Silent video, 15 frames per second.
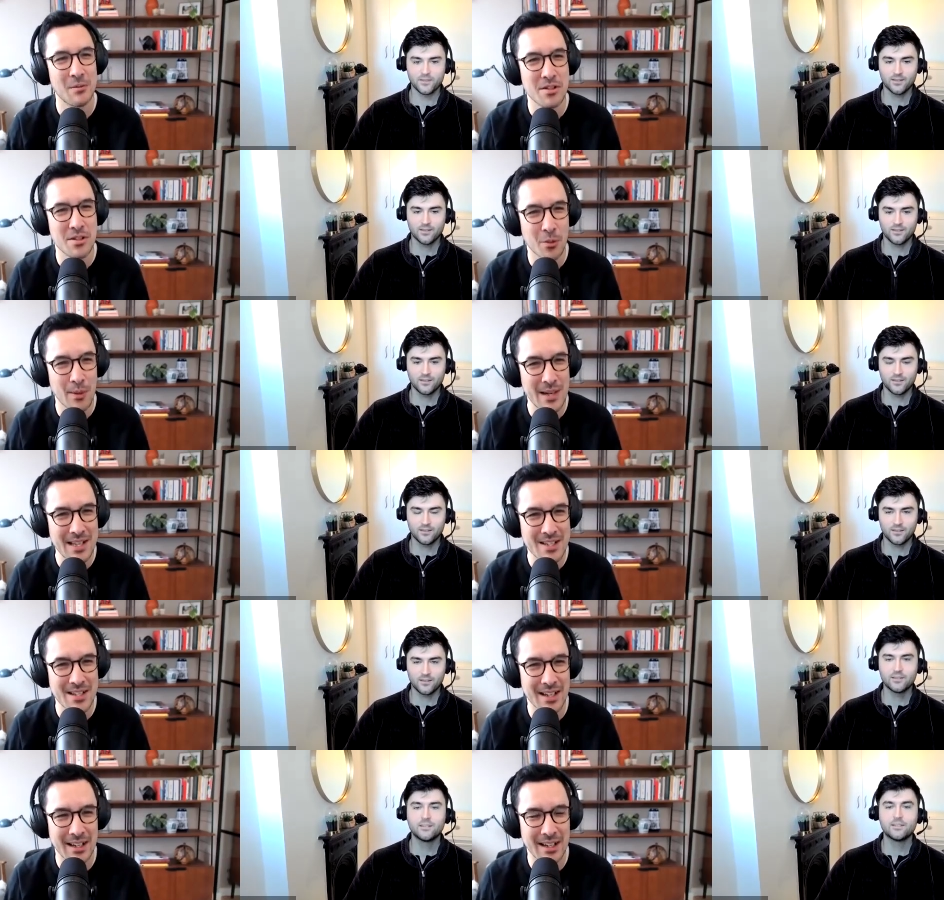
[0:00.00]
Speaker 1: he was
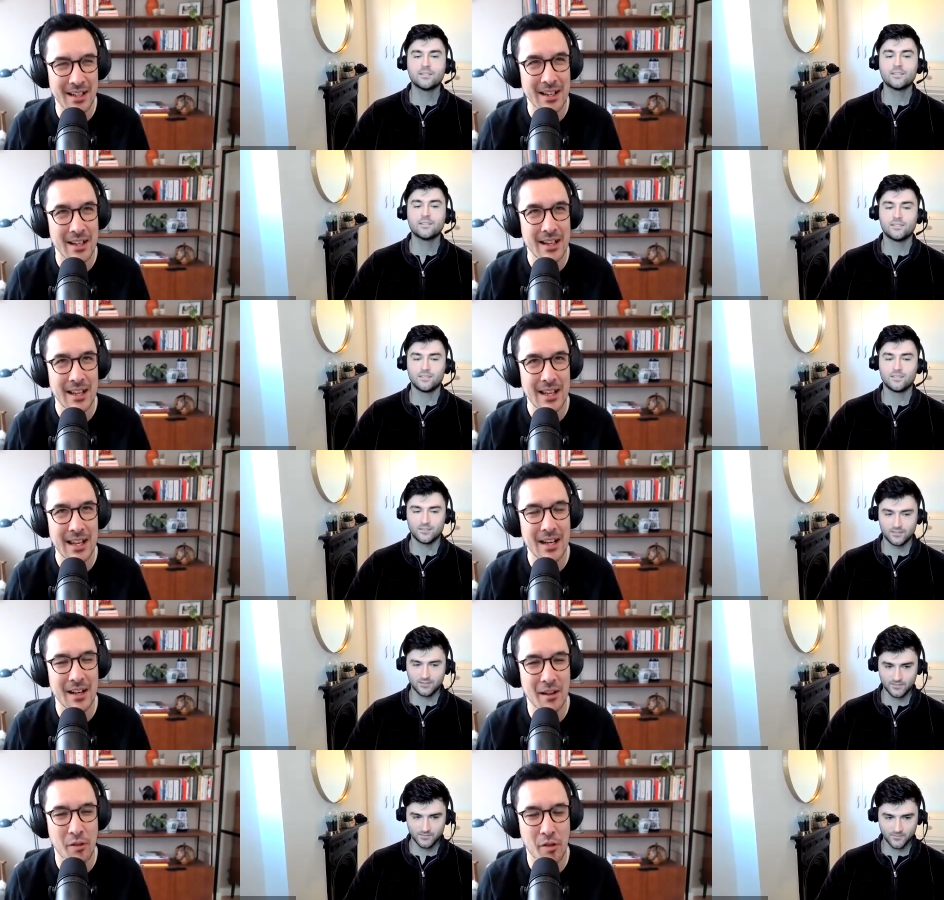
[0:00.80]
tweeting
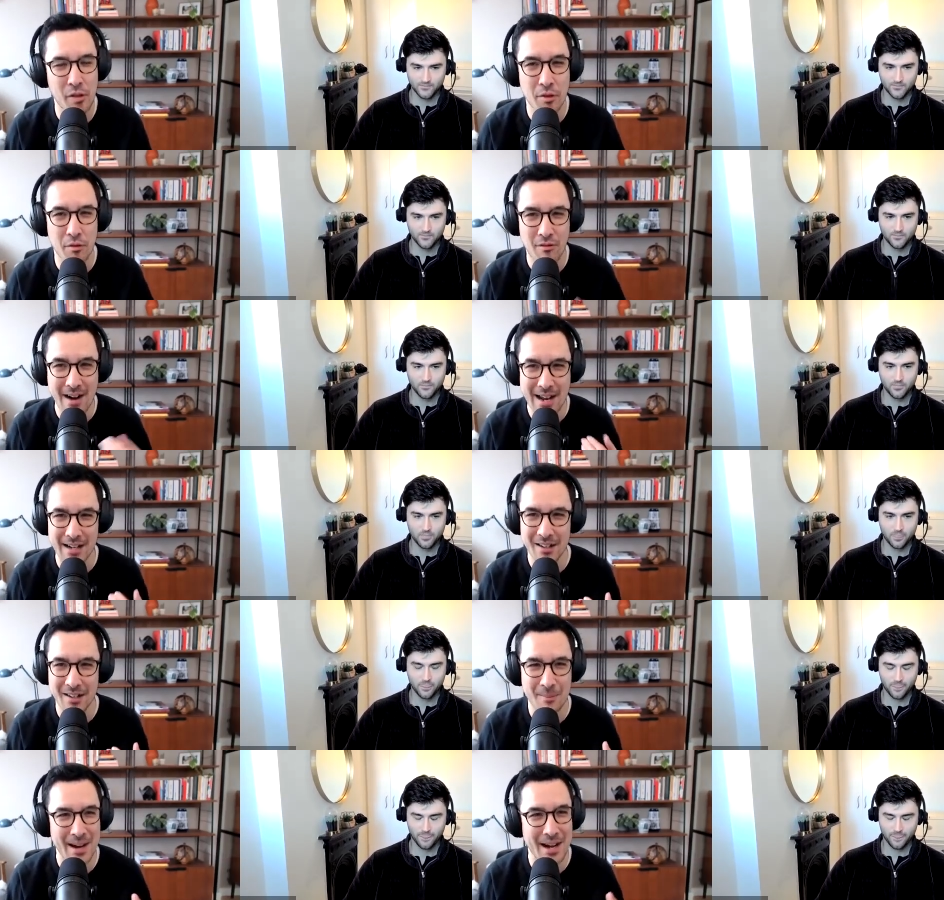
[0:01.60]
in a
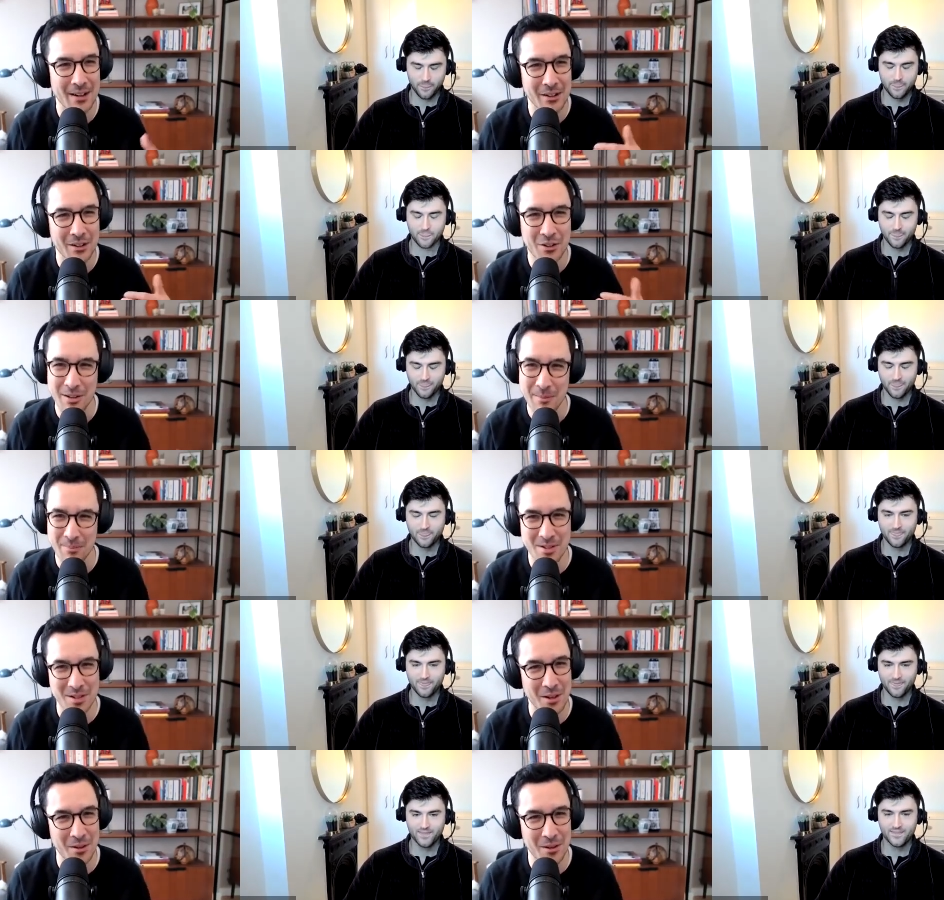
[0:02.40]
thread about
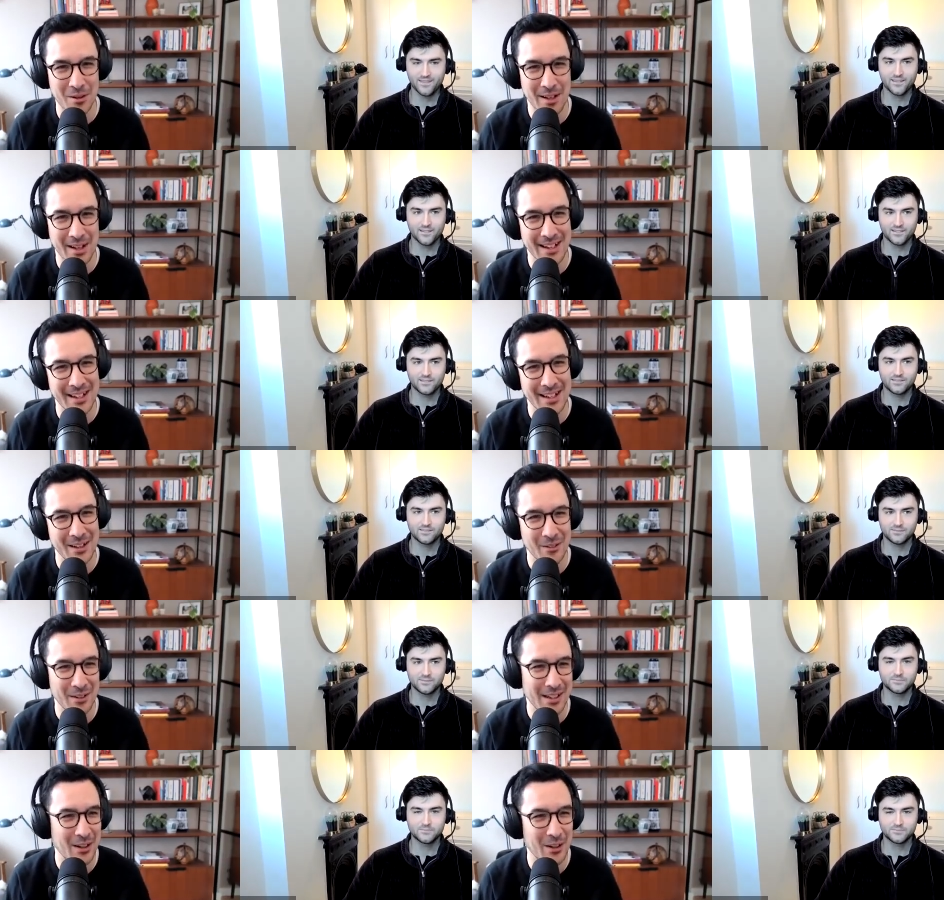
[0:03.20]
crypto, and
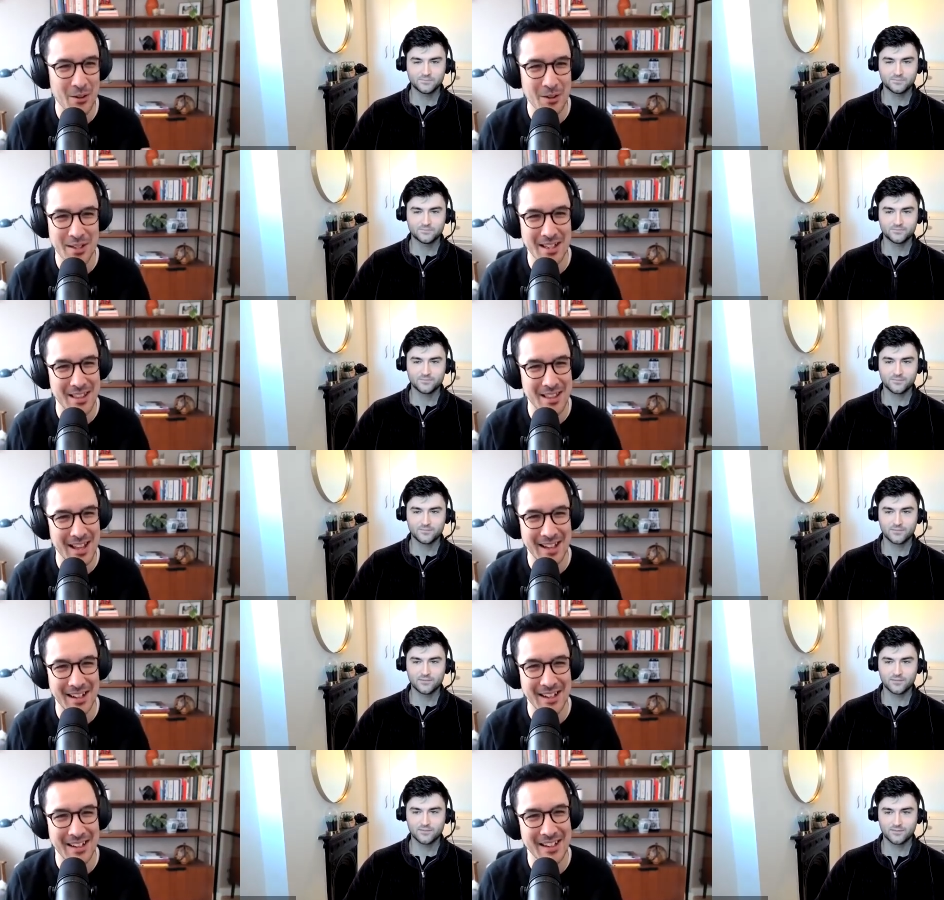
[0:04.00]
it included
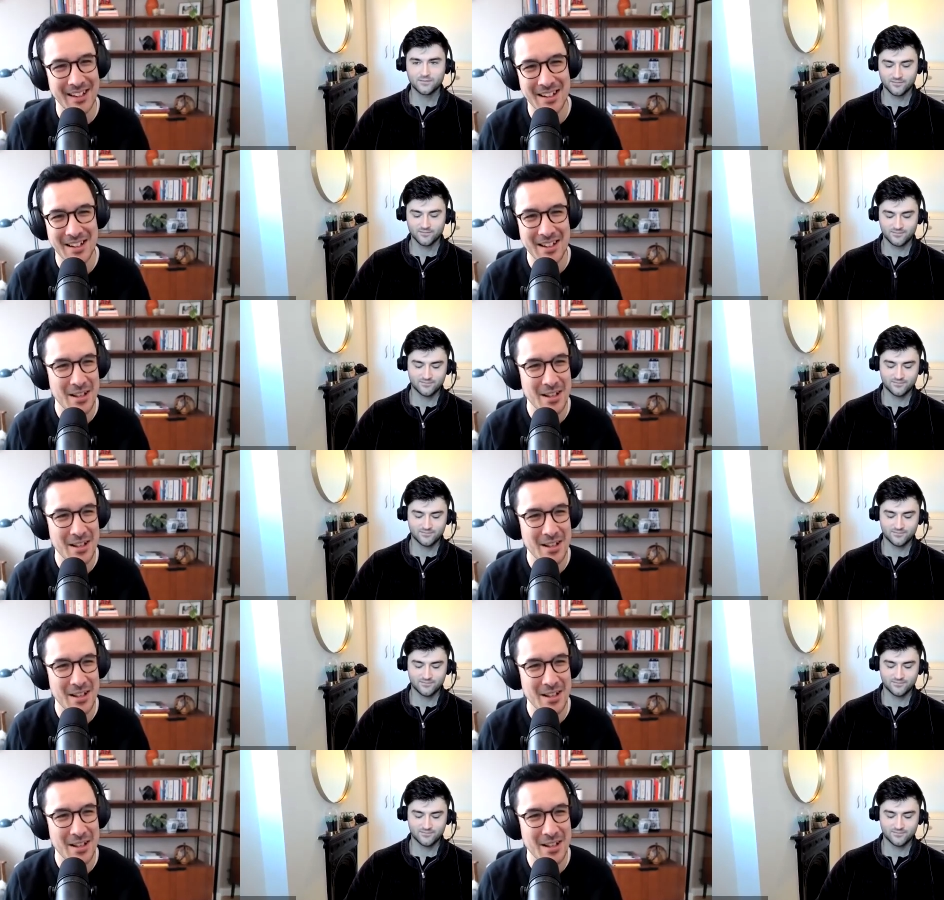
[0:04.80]
then